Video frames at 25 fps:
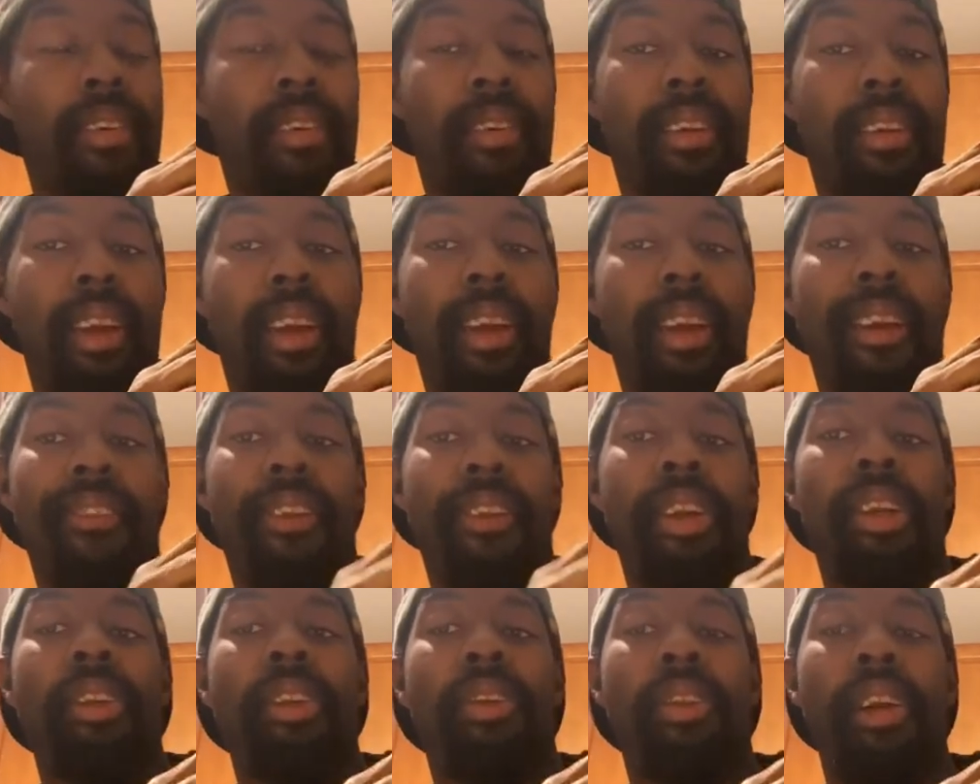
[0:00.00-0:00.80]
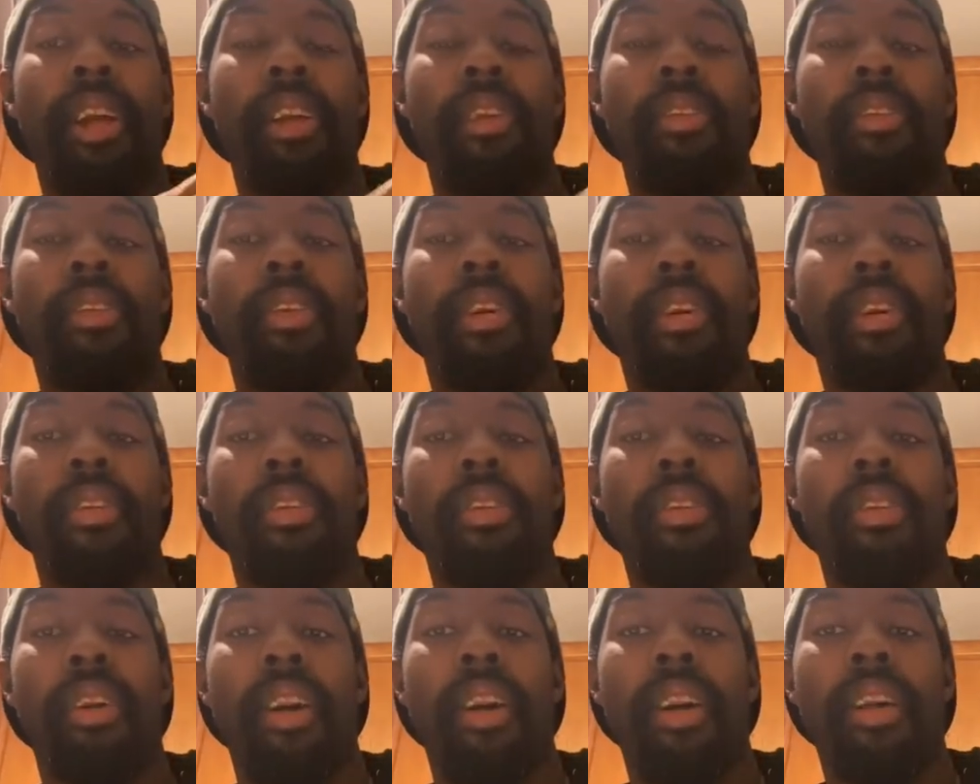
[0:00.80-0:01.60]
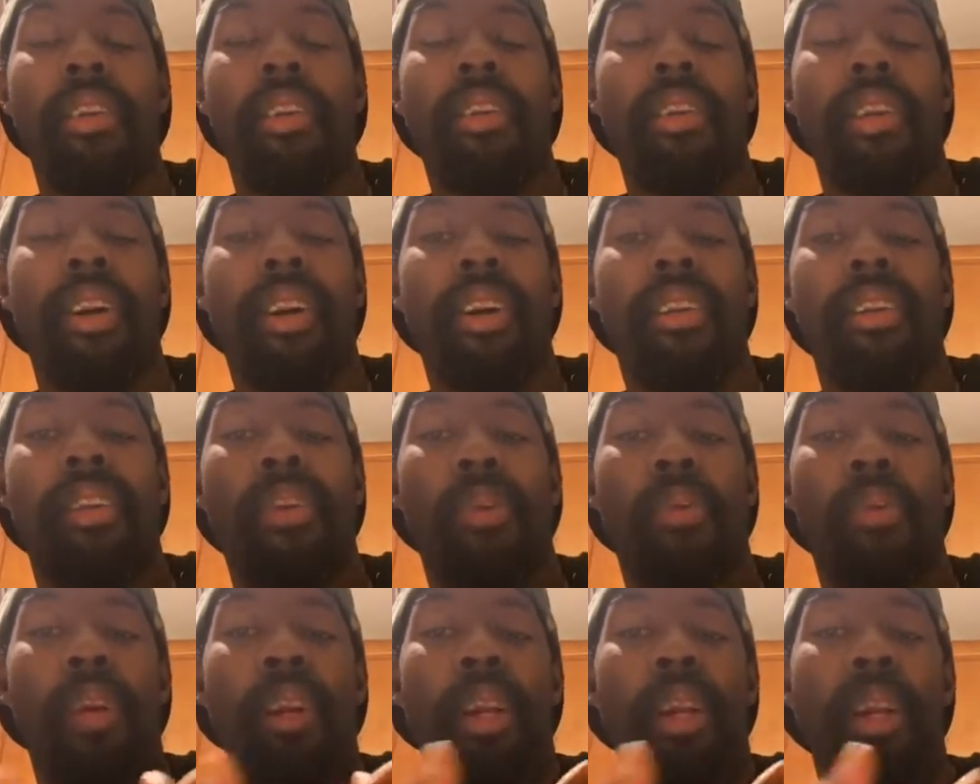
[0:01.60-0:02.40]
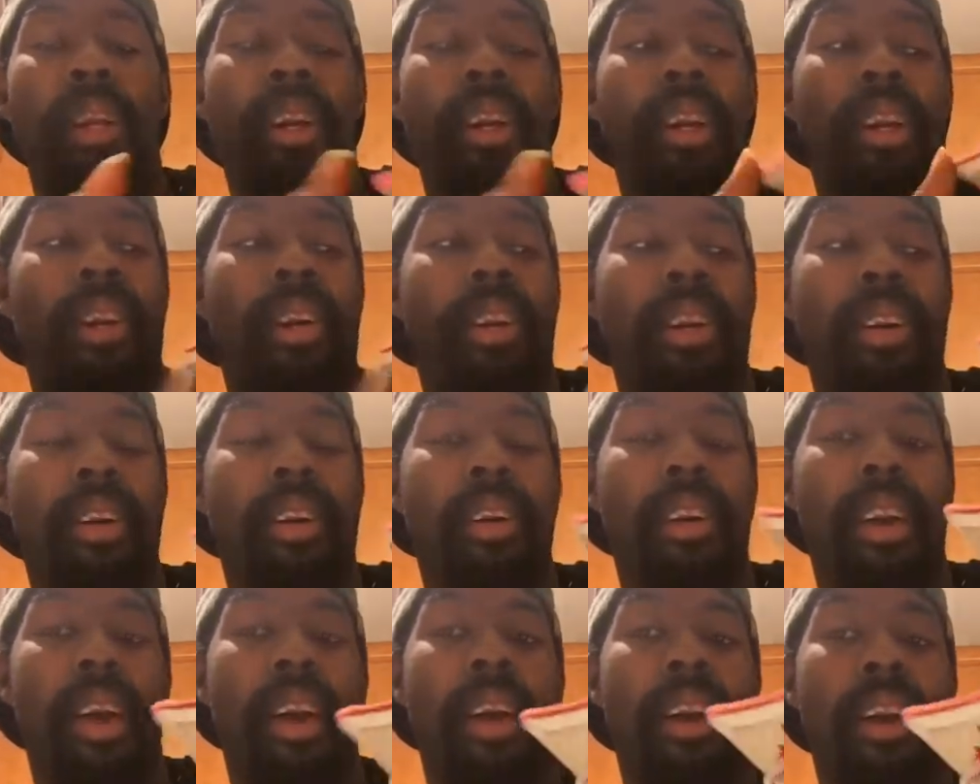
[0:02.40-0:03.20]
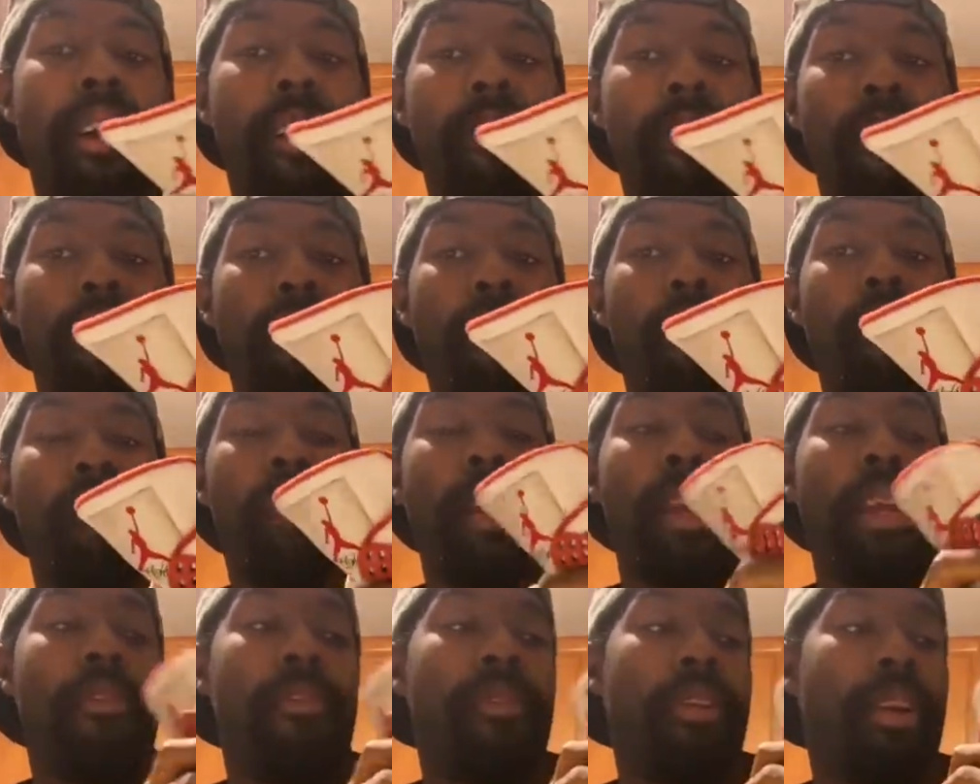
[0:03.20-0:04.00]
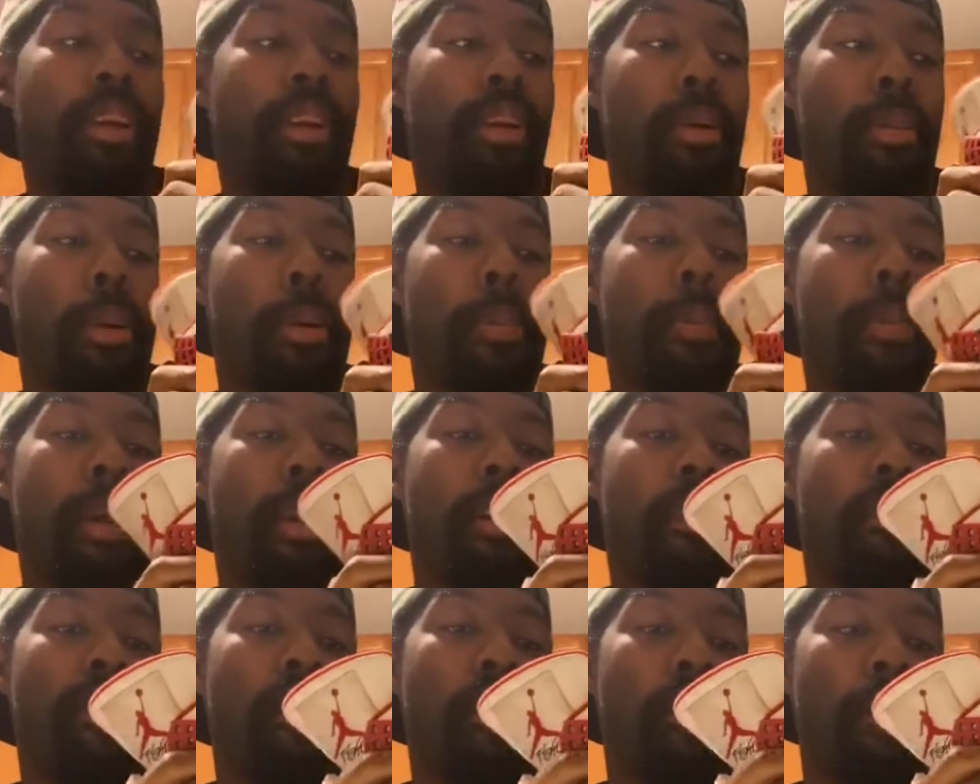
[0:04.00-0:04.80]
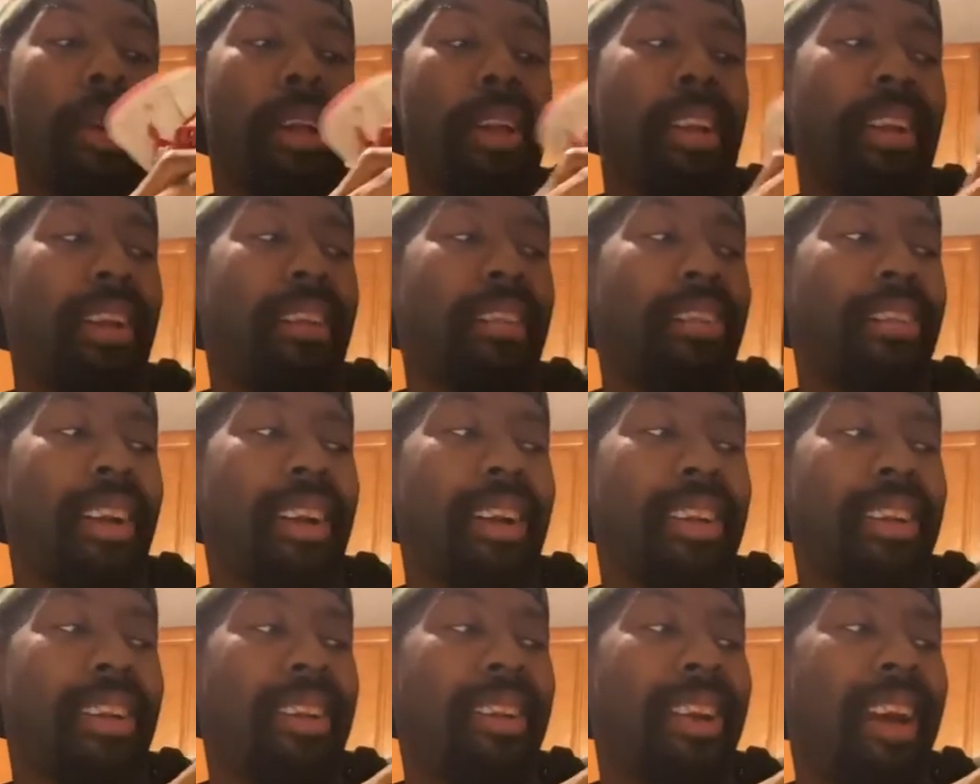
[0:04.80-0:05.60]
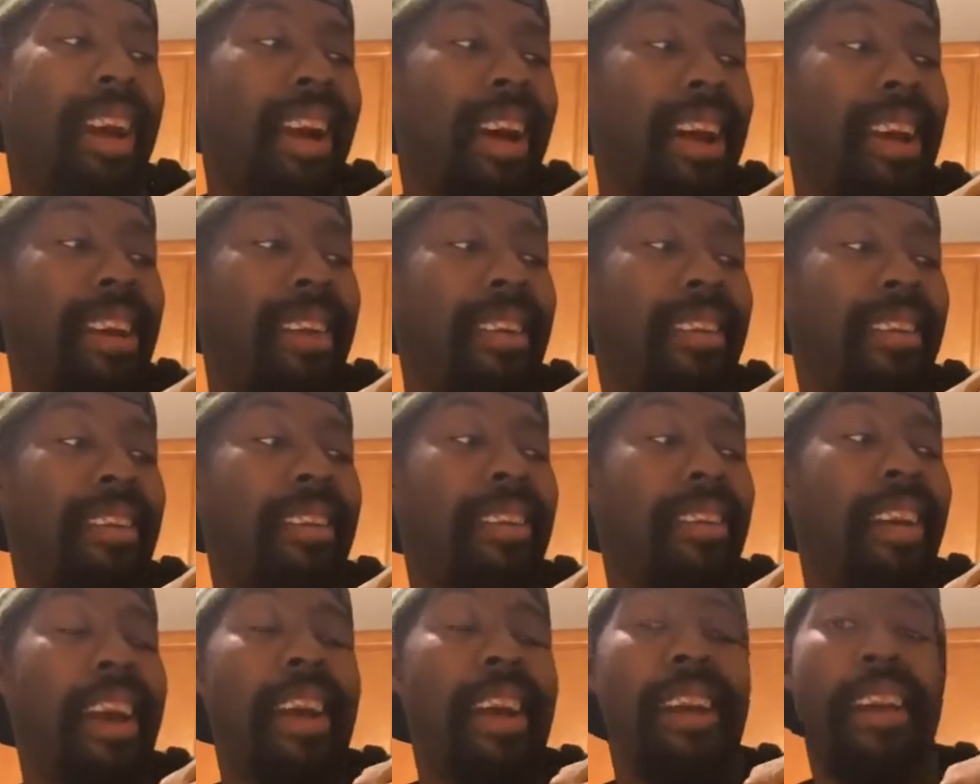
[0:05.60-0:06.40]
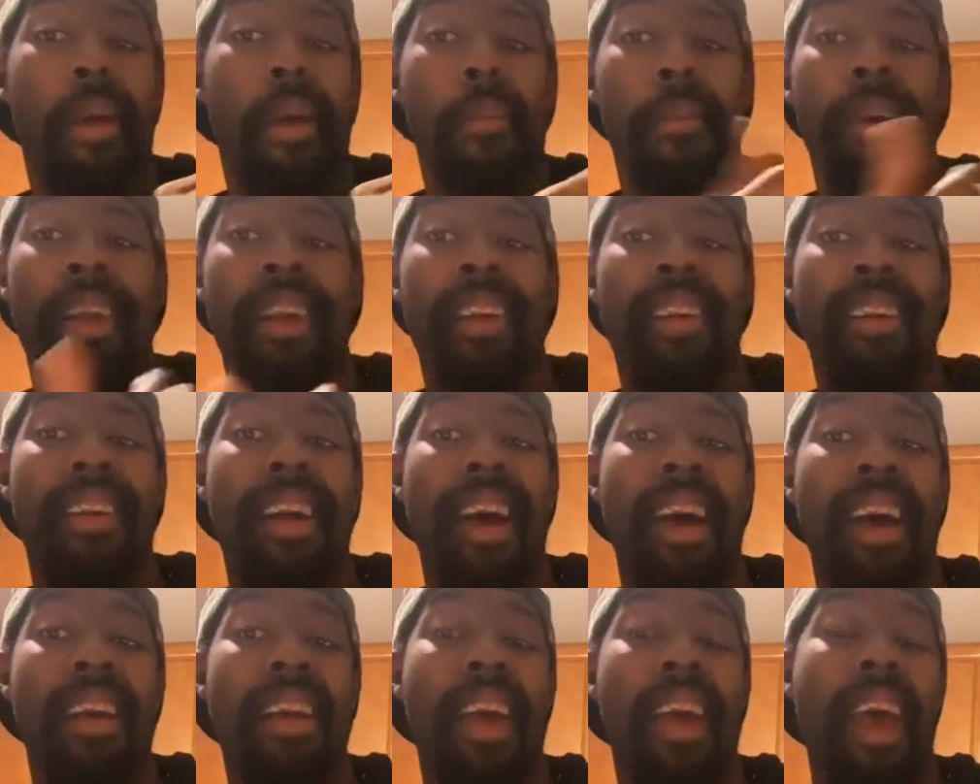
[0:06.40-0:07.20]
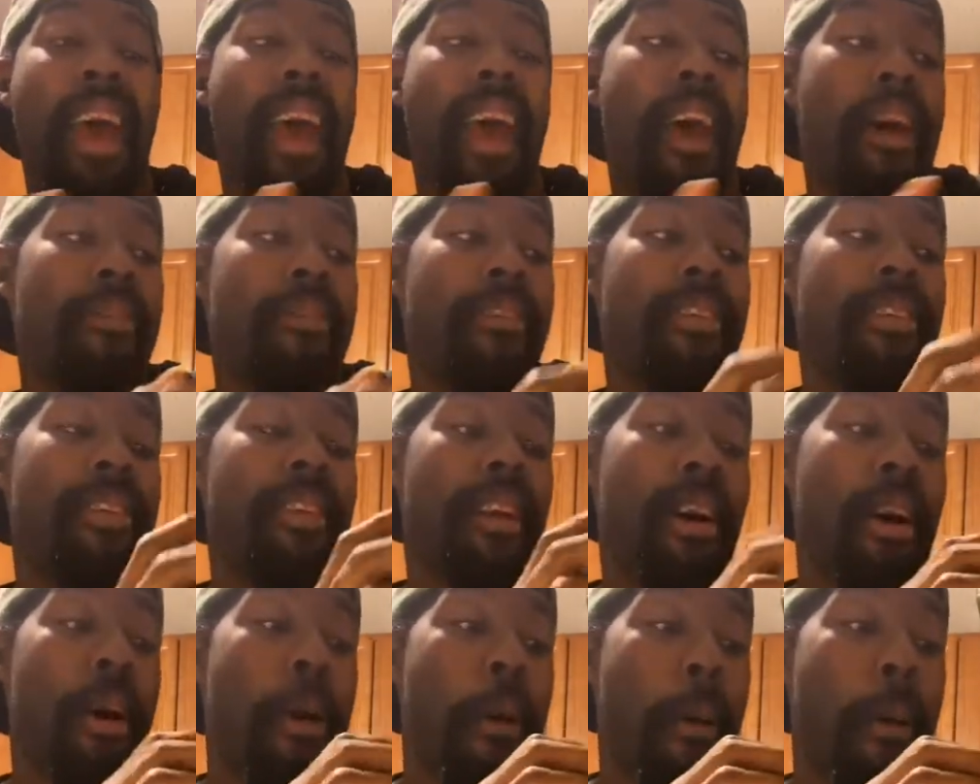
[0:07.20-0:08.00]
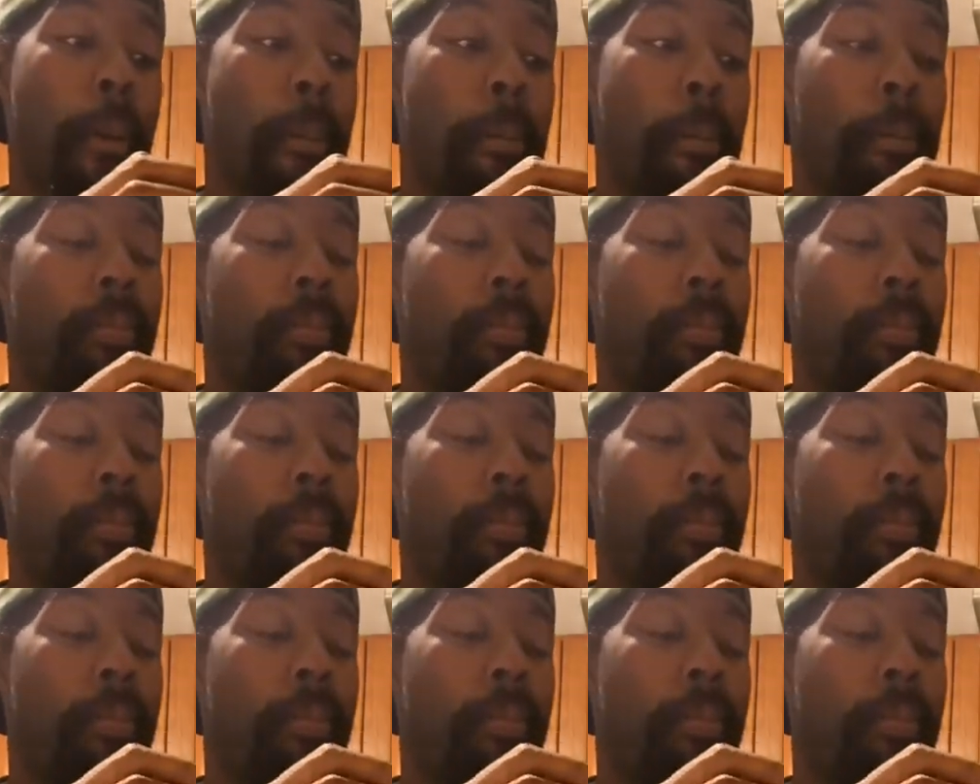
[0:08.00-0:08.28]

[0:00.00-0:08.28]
the original insole, so I just kind of threw one in there to kind of make it fit a little bit better for me. I think these are like a size 10, and I'm like a 9.5, so